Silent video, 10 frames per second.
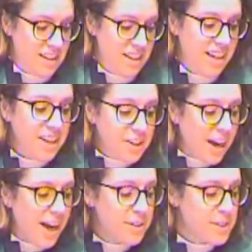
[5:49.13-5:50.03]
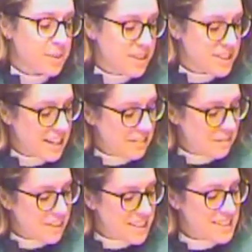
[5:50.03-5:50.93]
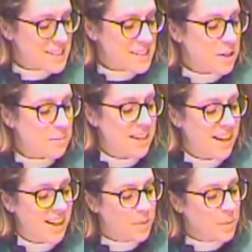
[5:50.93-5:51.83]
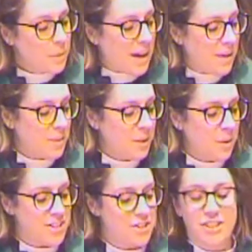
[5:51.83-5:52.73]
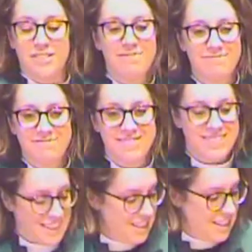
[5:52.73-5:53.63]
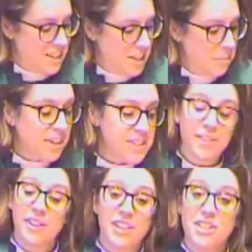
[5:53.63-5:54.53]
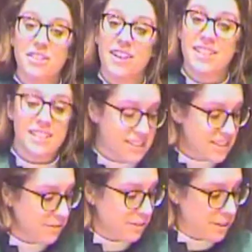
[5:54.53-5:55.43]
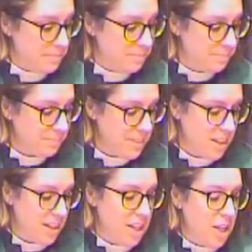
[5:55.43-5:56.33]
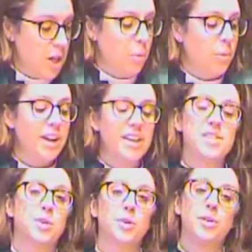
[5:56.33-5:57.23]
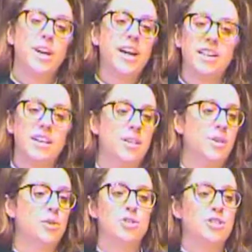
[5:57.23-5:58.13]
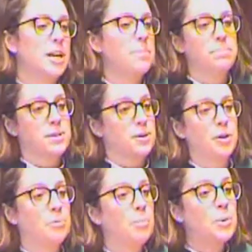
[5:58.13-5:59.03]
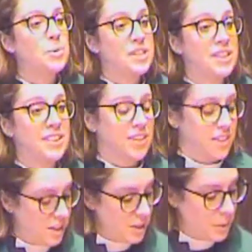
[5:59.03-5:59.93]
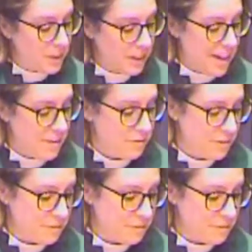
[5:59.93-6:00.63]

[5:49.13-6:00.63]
In crowdsourcing for this sermon, I threw out the question, because for each of us it's different. What has created or shaped or molded your life?